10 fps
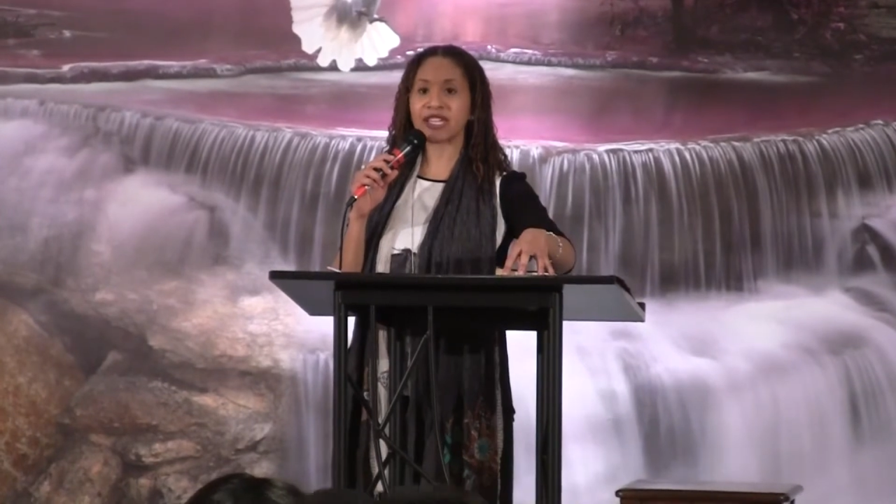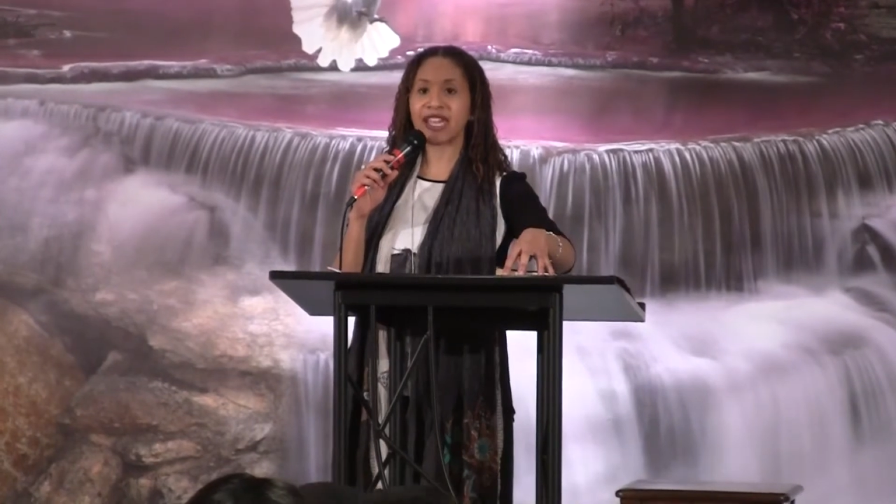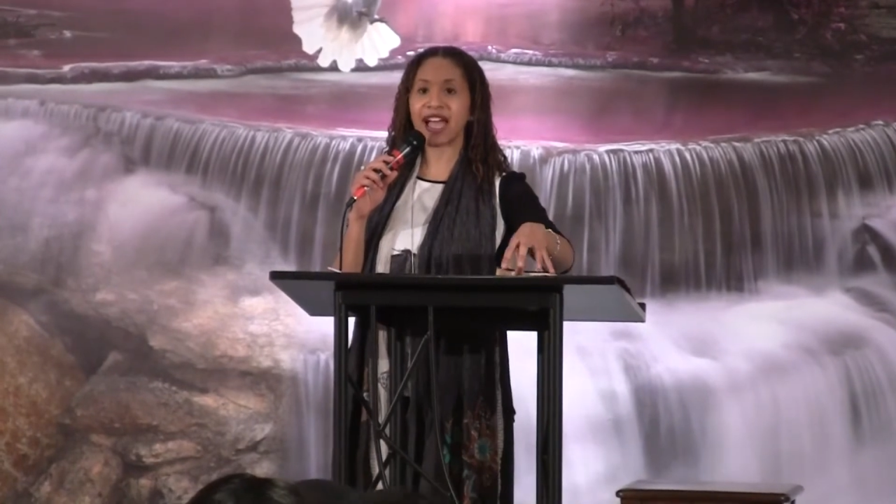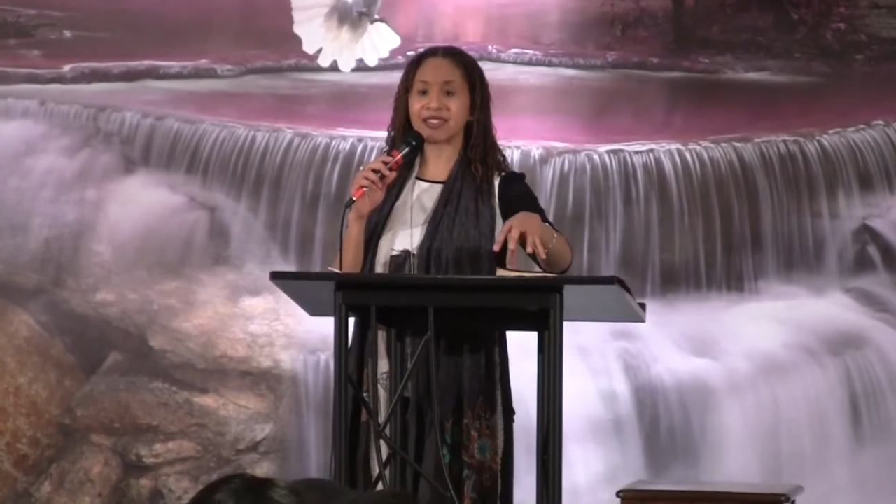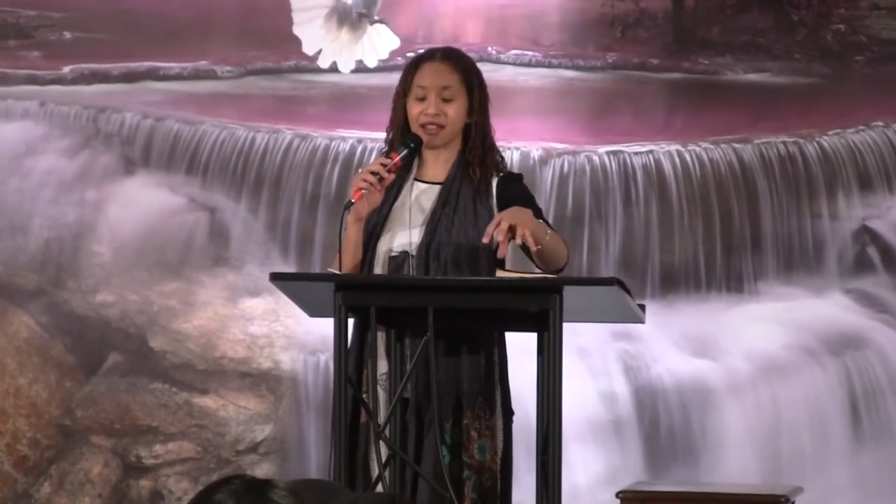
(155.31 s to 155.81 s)

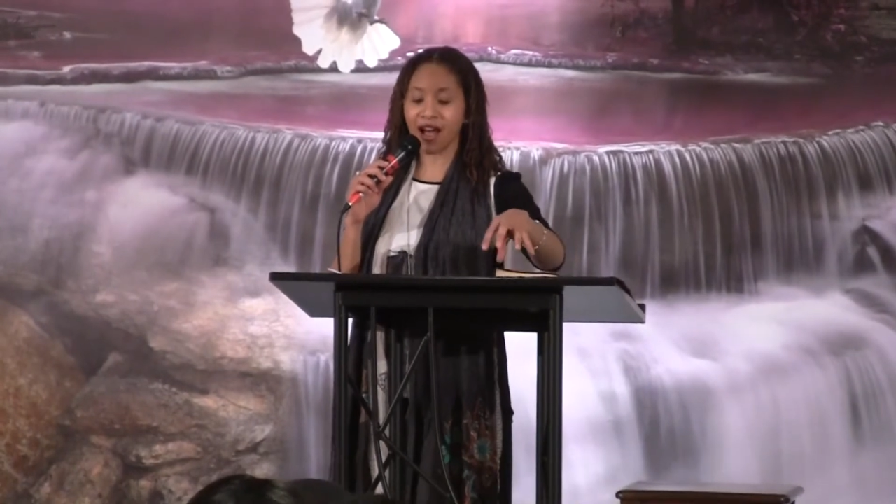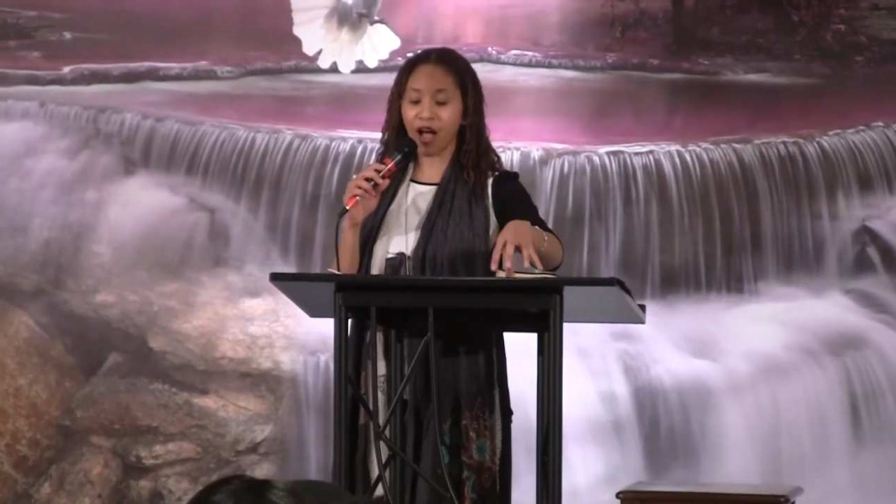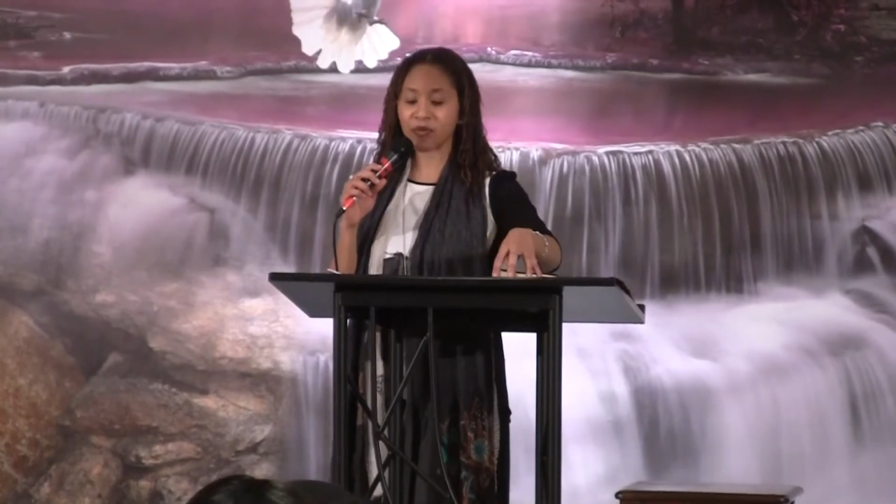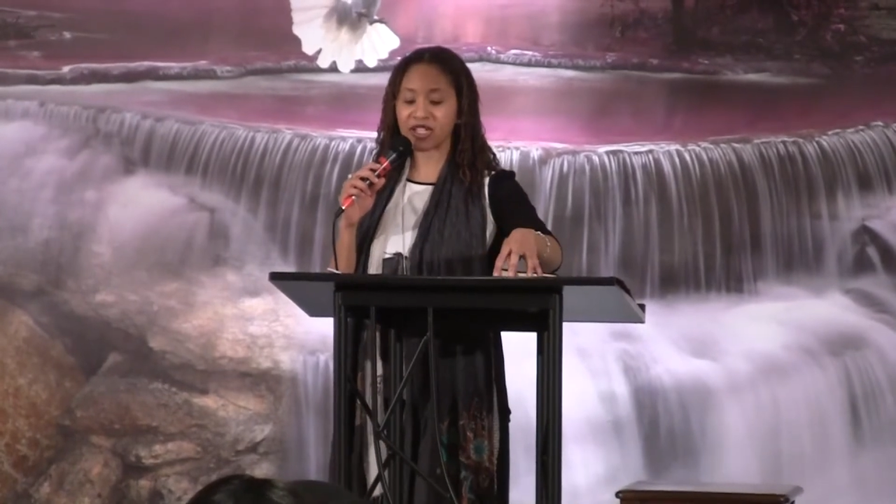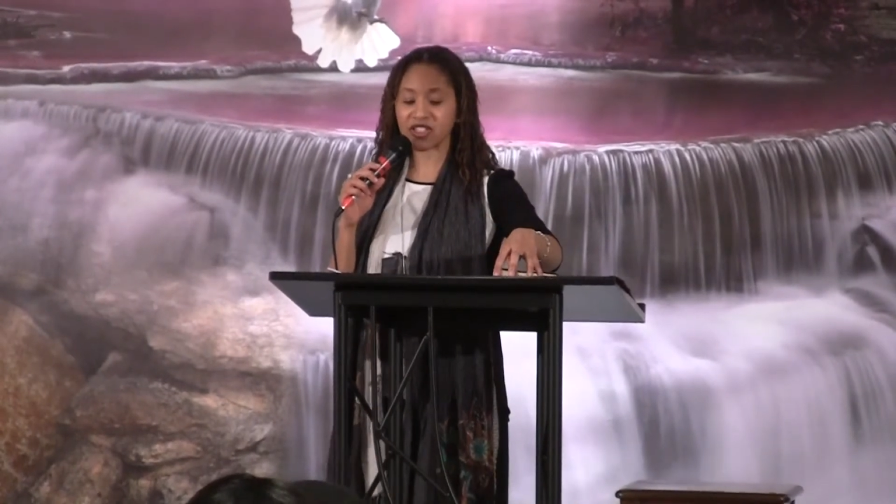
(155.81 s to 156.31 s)
he has
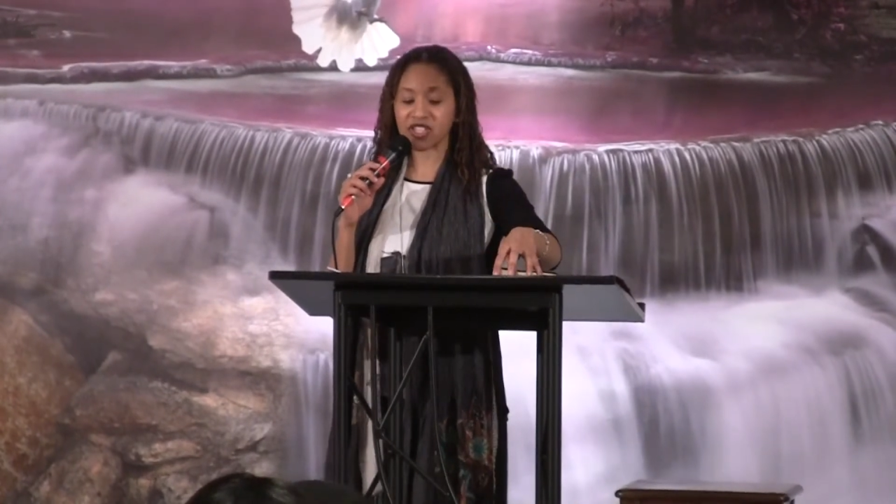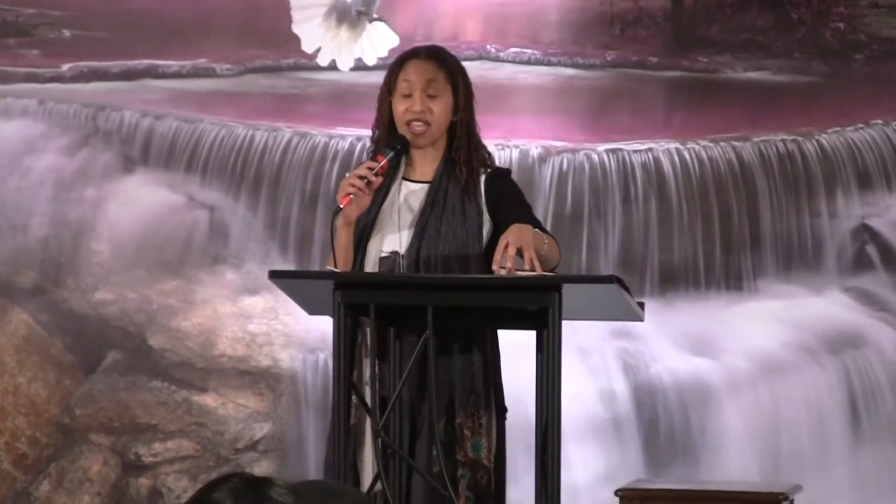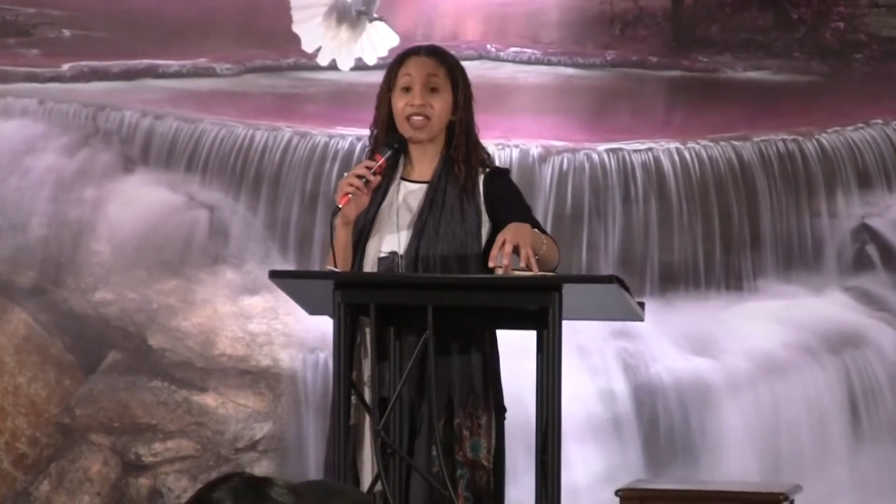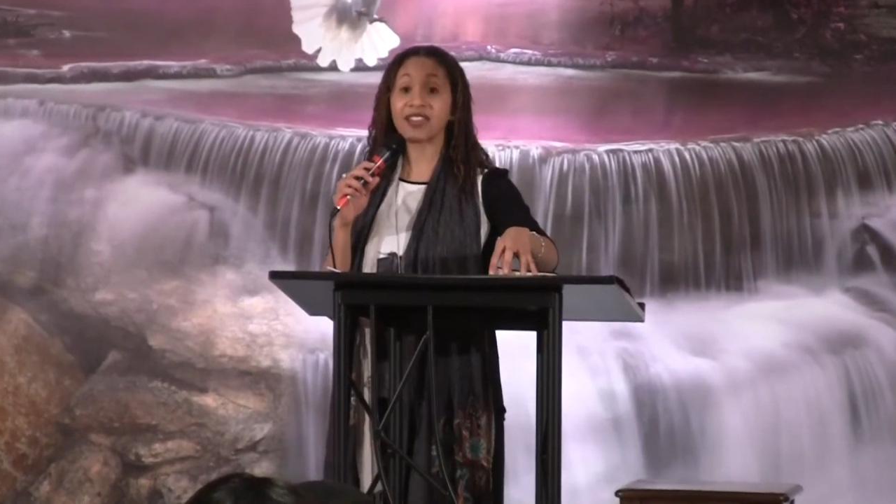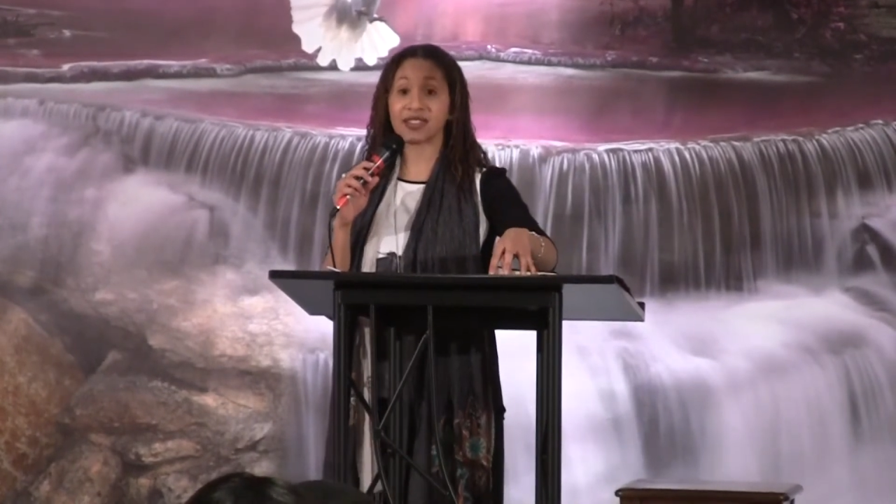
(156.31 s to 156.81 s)
accomplished
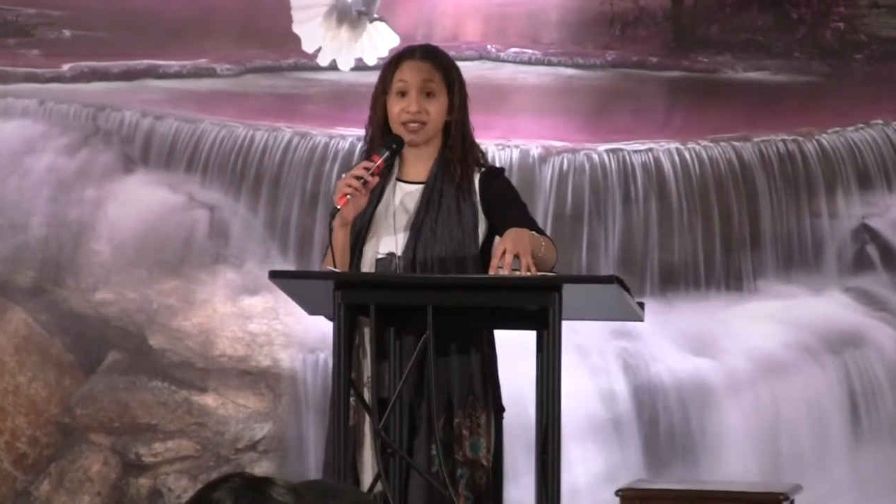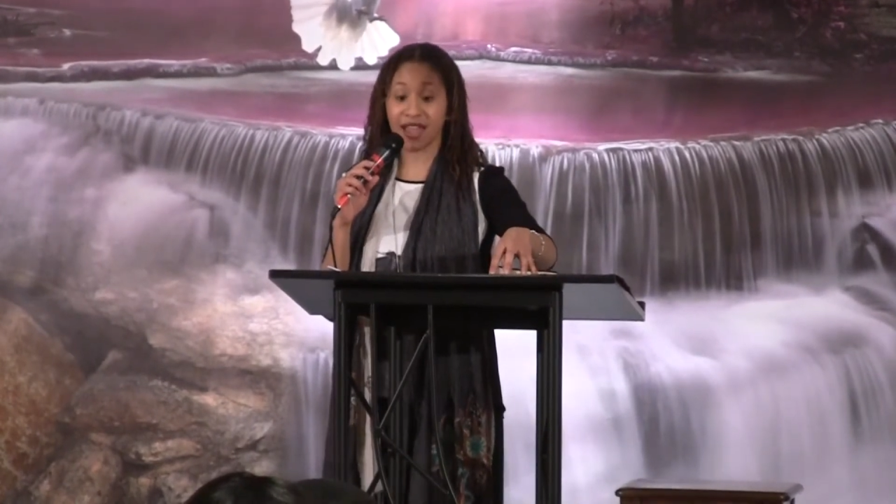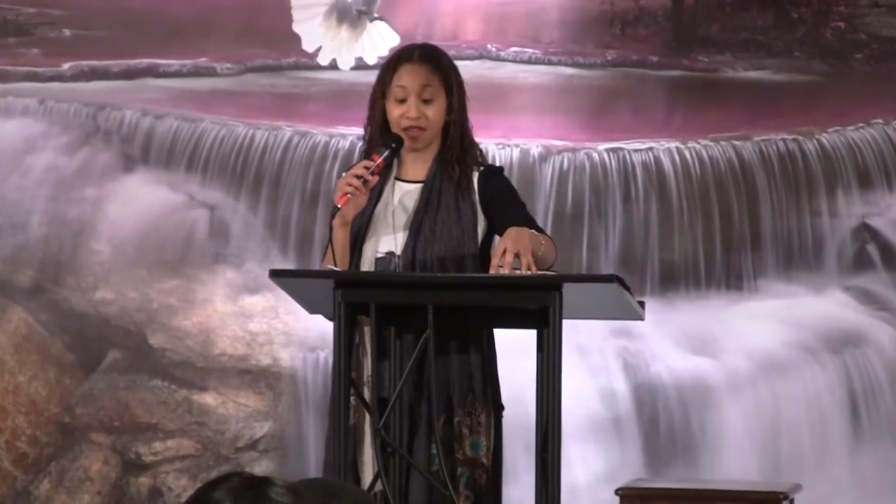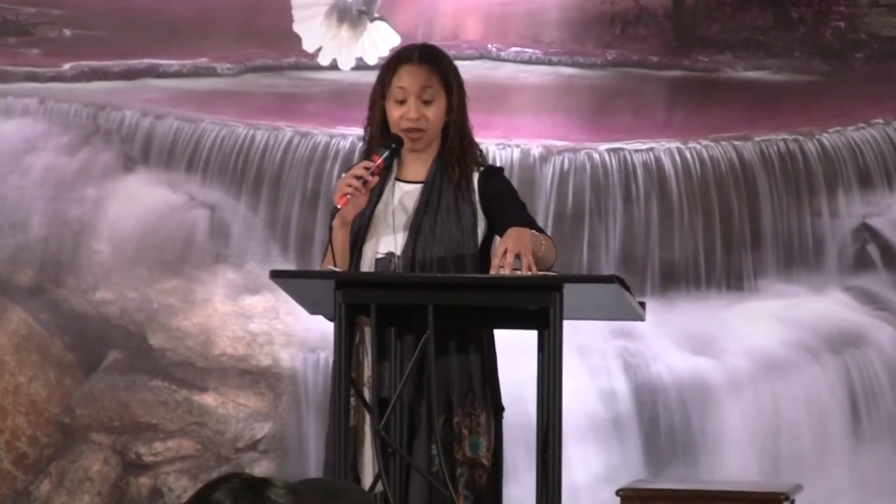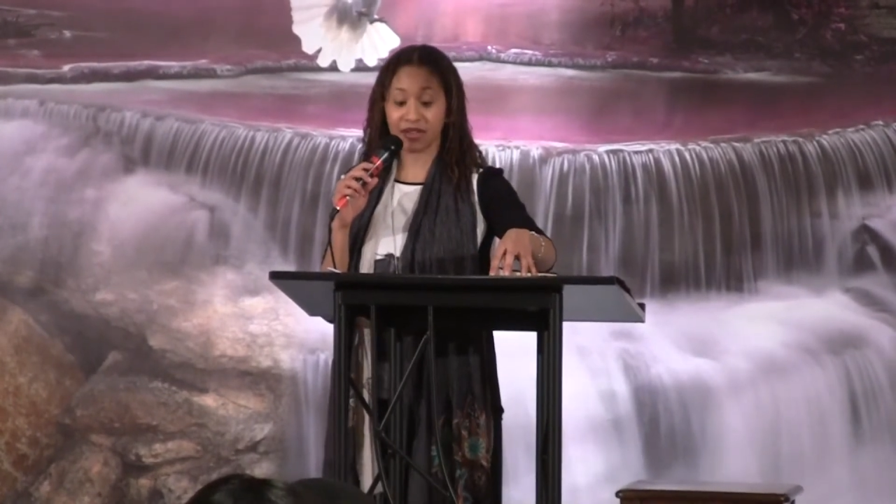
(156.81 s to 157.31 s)
his
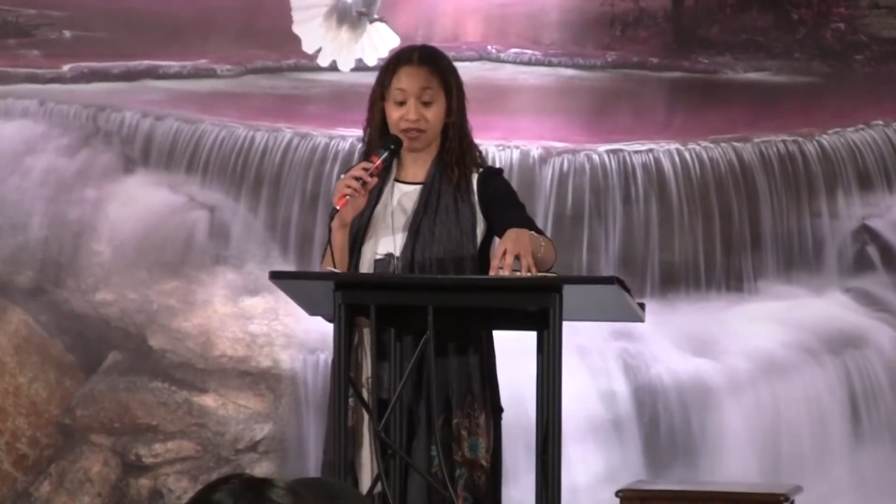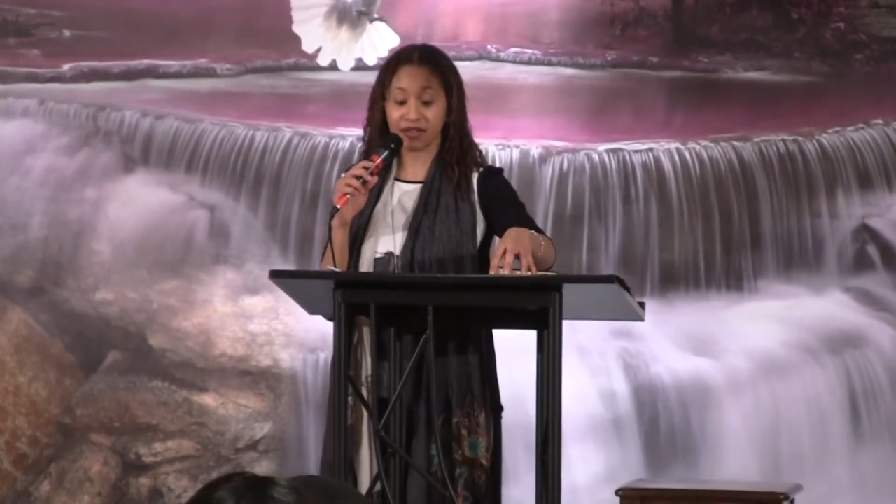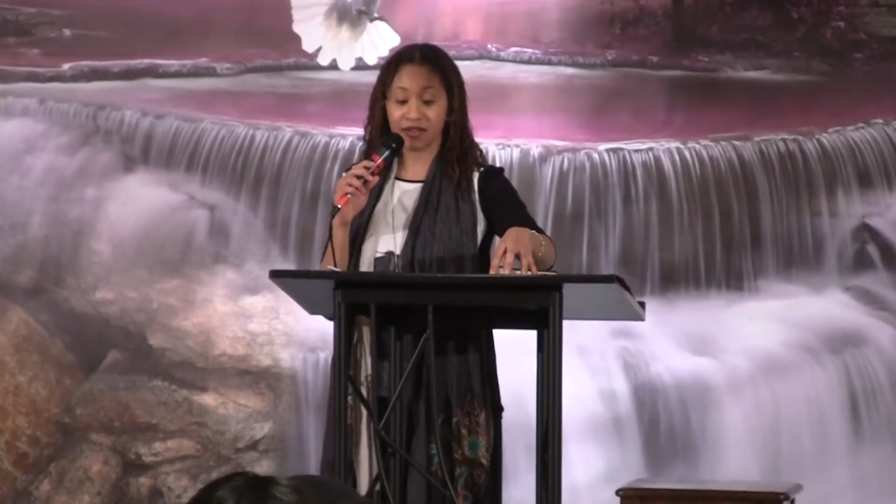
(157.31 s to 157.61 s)
assignment.